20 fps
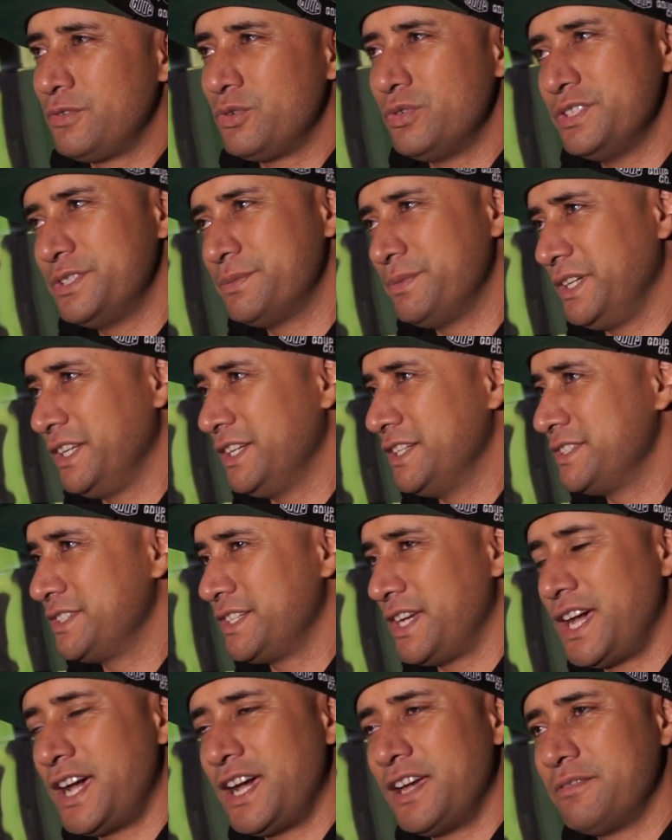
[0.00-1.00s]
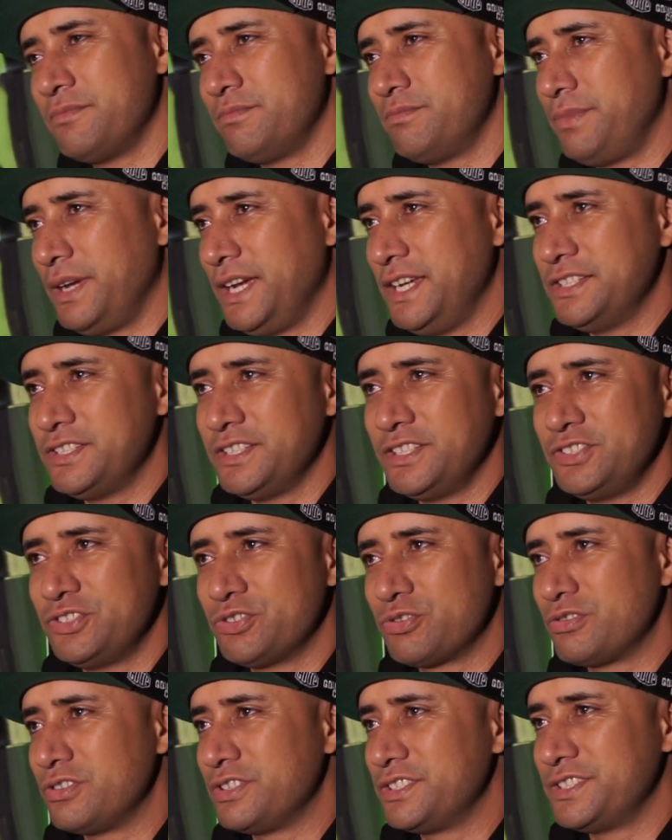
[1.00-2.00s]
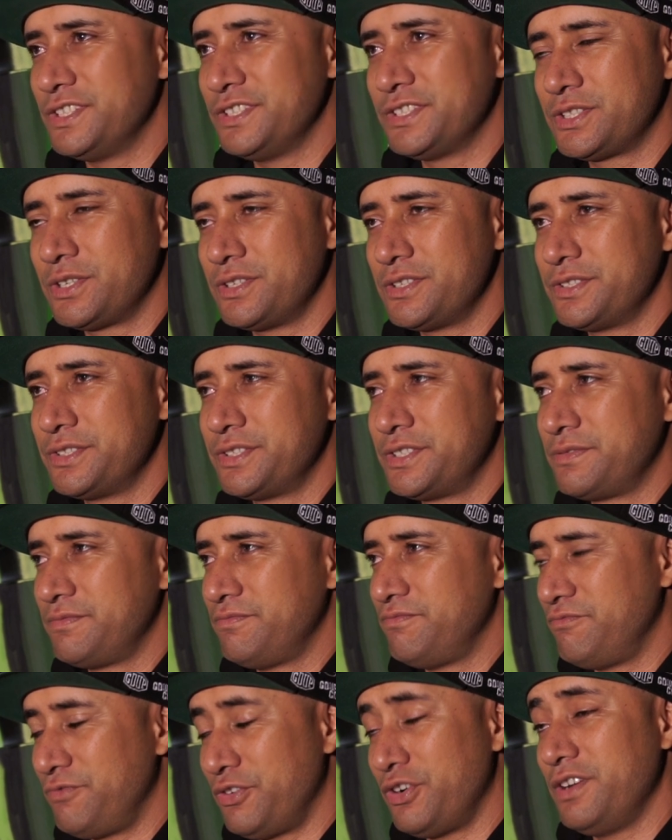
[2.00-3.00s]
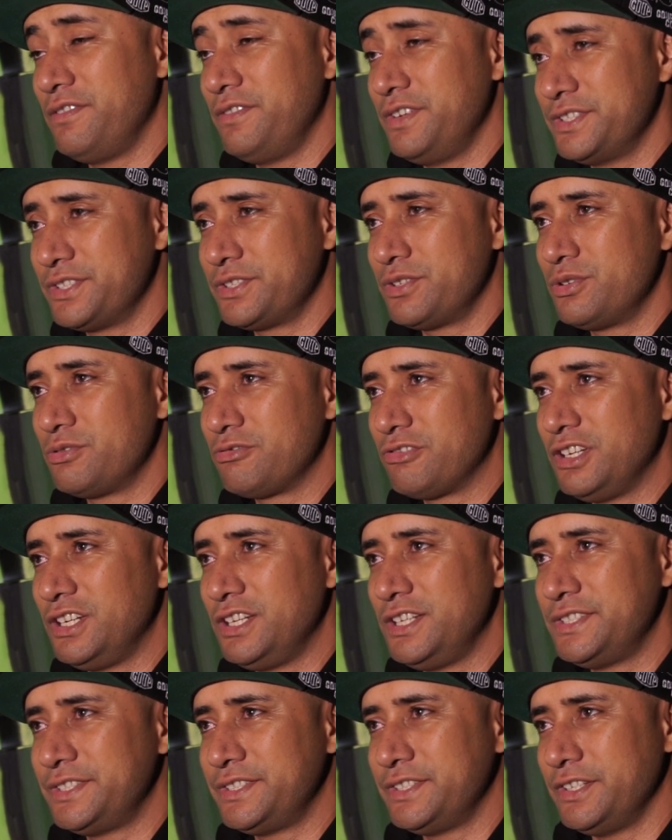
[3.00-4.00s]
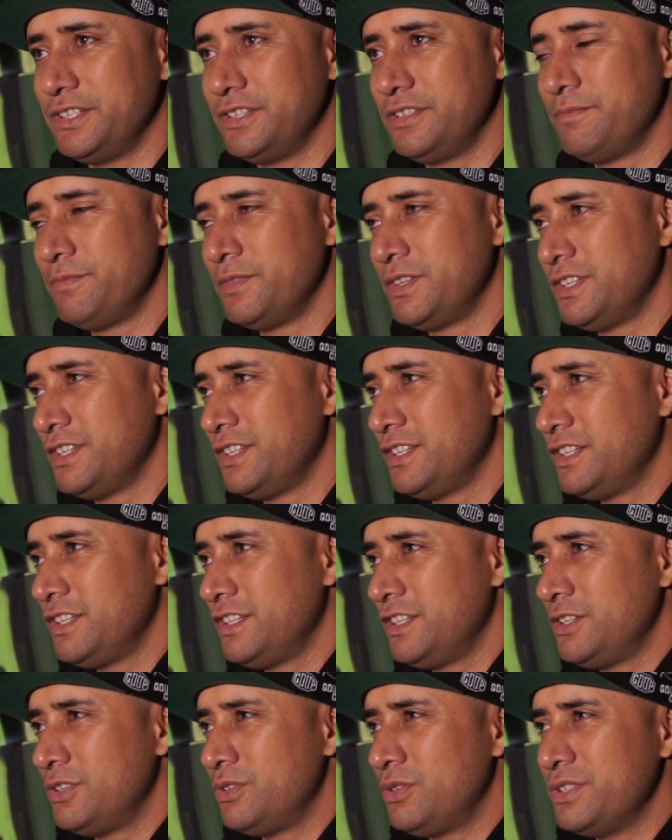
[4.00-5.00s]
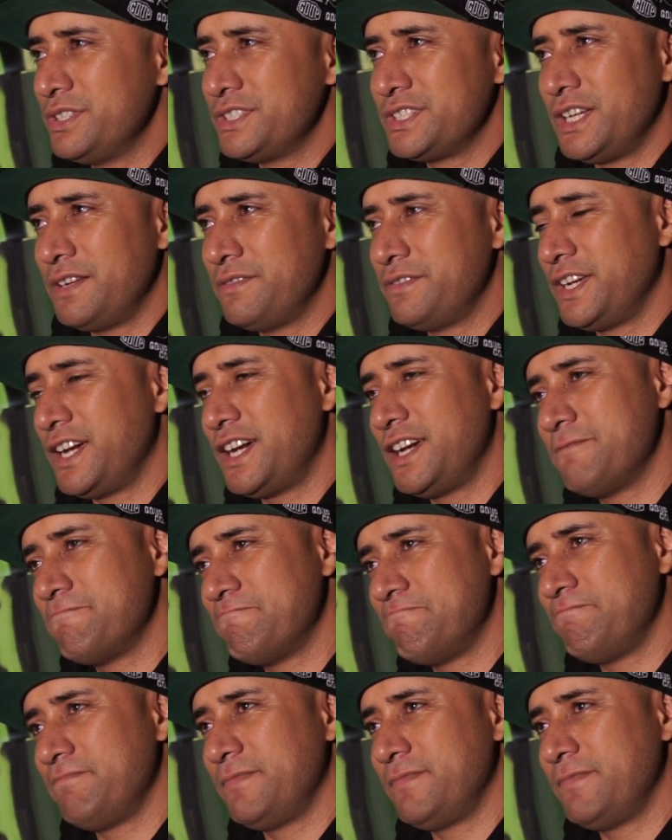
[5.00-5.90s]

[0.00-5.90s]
I've always been into art, painting, drawing since I was 5 years old really, so always loved art.